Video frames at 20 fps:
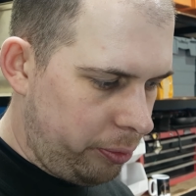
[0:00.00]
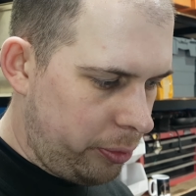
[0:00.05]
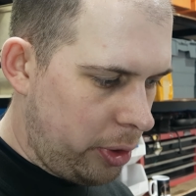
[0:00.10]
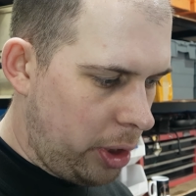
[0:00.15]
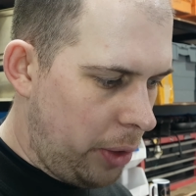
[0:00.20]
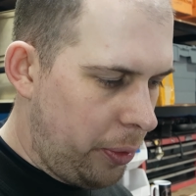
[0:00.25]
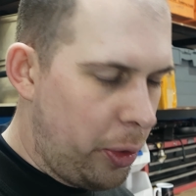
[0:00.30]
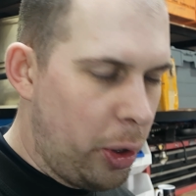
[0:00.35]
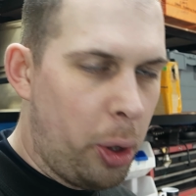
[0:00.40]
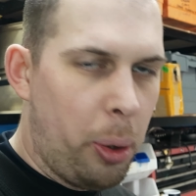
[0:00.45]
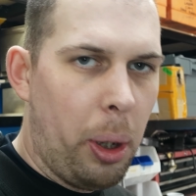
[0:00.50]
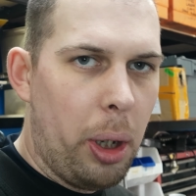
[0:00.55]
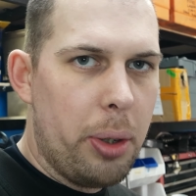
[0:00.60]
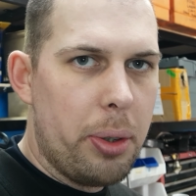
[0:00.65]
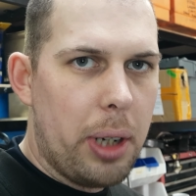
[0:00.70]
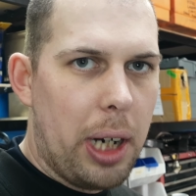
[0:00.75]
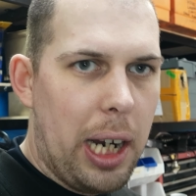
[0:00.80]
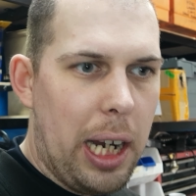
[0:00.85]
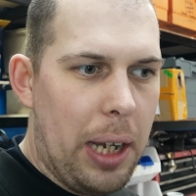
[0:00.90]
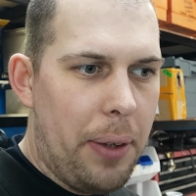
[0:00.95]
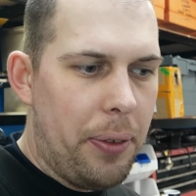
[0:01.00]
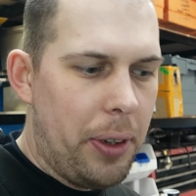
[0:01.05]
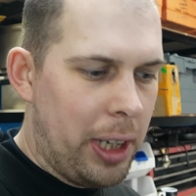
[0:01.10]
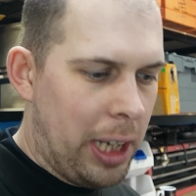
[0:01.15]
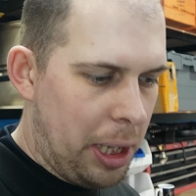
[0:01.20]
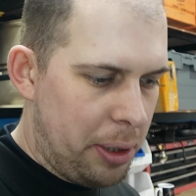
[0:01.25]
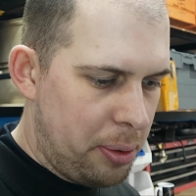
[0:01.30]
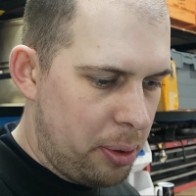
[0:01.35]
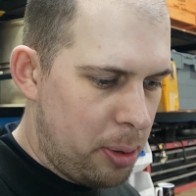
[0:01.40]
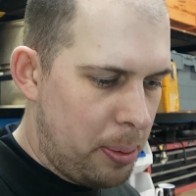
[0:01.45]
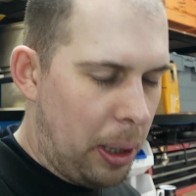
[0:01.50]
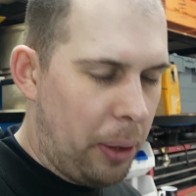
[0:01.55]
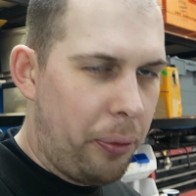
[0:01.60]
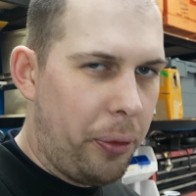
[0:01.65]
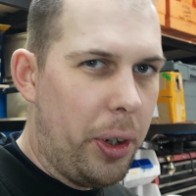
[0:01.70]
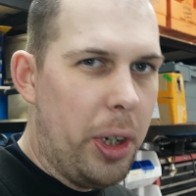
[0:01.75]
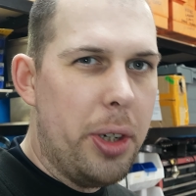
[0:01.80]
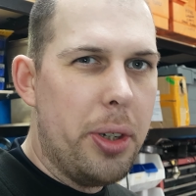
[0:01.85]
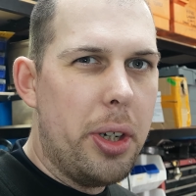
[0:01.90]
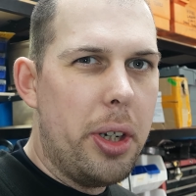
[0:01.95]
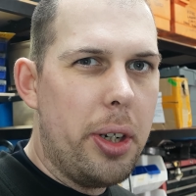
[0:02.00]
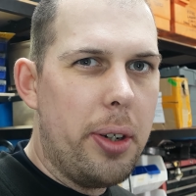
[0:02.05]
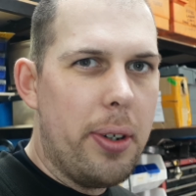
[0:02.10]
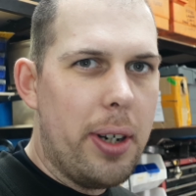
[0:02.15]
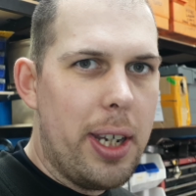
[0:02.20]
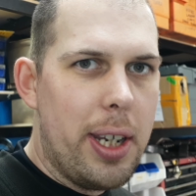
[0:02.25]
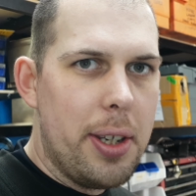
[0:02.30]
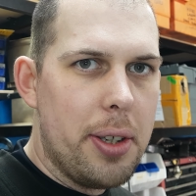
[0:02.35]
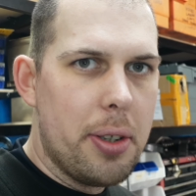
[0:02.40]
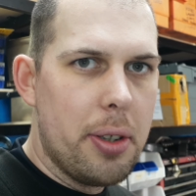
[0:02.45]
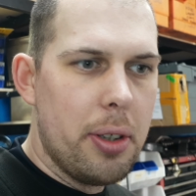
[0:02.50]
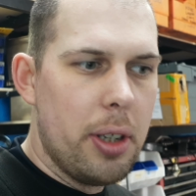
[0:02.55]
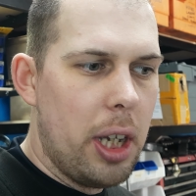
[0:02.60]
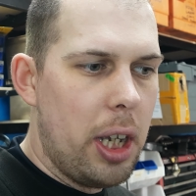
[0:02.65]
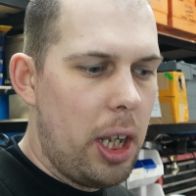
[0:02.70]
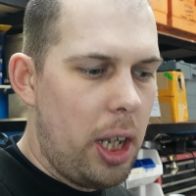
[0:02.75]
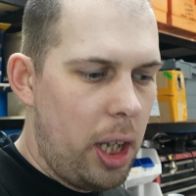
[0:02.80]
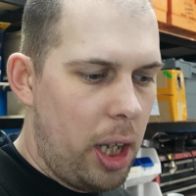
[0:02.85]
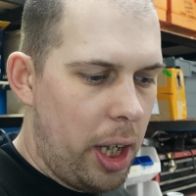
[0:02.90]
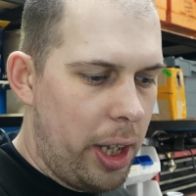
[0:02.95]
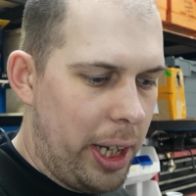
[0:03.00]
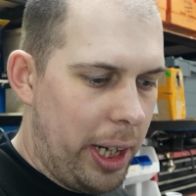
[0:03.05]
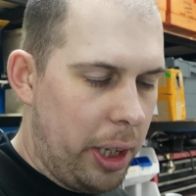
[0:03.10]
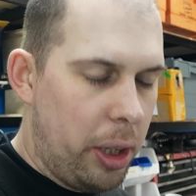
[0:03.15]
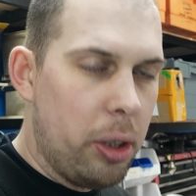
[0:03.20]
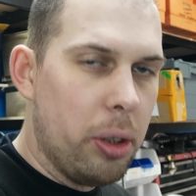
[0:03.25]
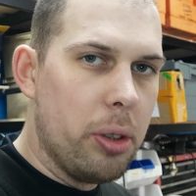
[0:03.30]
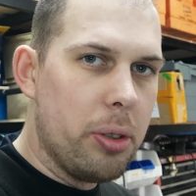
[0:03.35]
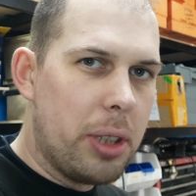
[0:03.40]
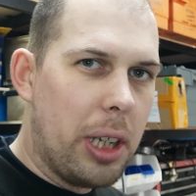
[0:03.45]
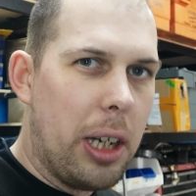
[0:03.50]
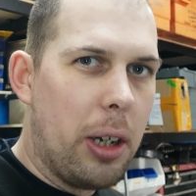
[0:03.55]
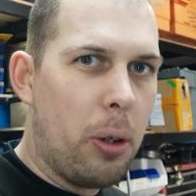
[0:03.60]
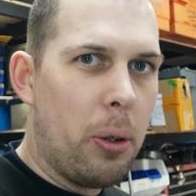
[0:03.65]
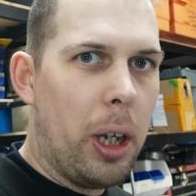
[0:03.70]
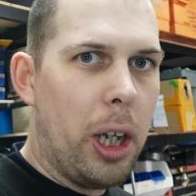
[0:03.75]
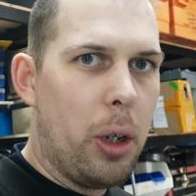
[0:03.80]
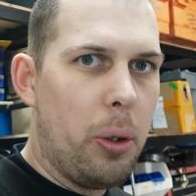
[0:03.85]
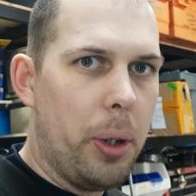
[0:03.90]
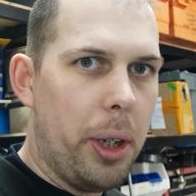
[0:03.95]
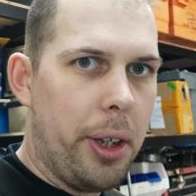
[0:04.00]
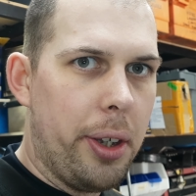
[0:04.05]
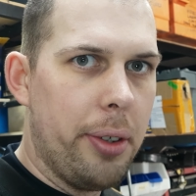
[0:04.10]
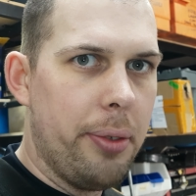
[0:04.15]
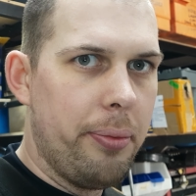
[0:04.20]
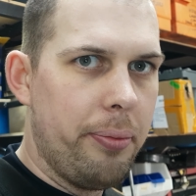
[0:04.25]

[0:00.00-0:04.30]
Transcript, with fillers: going for a quick drive, it gets up to about 300 degrees and then it cools down quite quick